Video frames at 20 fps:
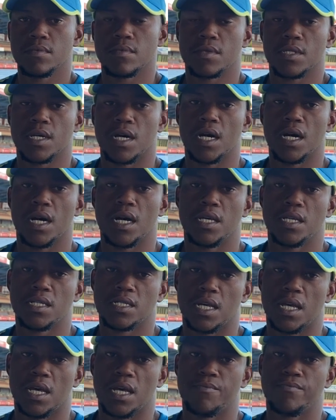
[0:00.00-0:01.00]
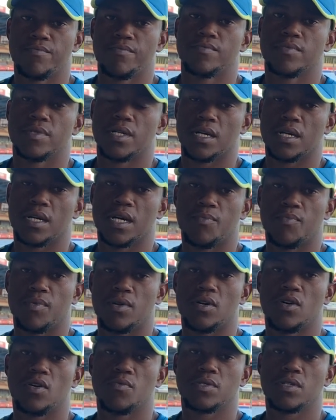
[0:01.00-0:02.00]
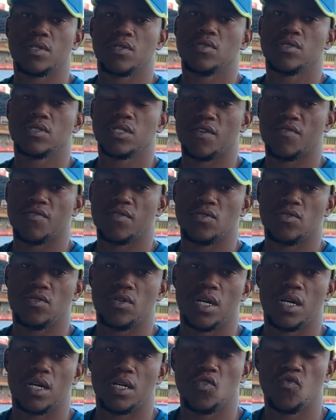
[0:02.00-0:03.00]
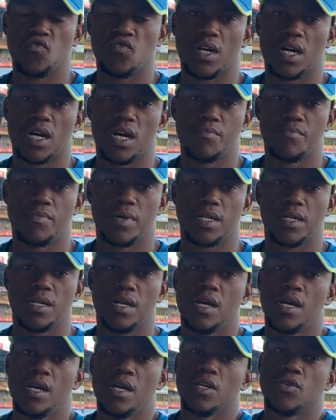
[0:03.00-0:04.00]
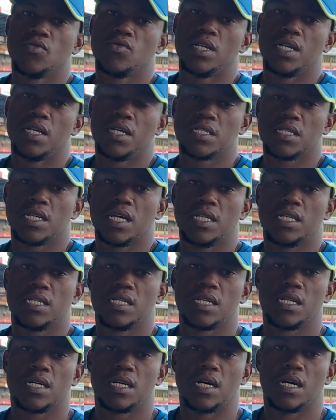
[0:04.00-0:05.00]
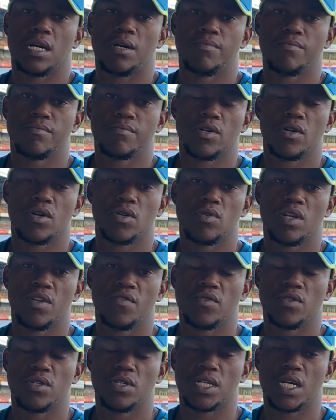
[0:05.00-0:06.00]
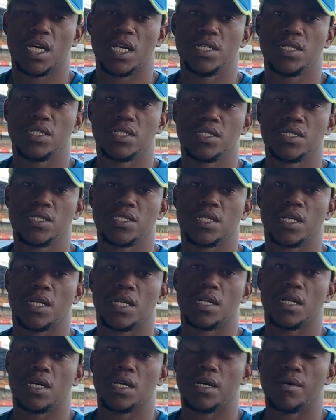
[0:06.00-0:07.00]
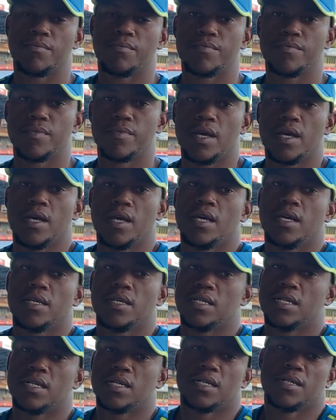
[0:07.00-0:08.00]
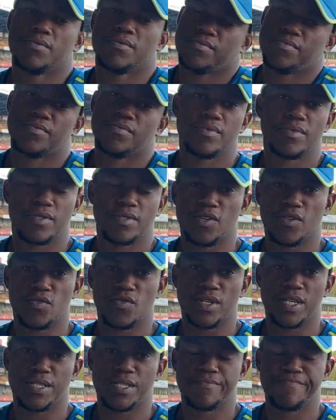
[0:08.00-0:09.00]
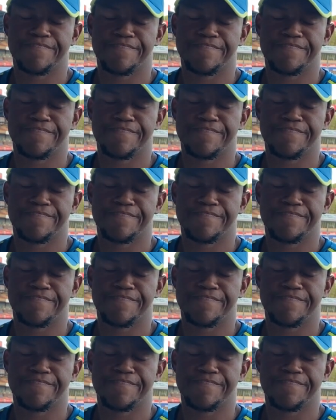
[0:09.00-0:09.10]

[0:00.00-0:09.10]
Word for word: Ah, yes, I am. A couple of obstacles I have to uh, overcome, but really excited. Uh, can't wait for the challenges, and um, yeah, can't wait.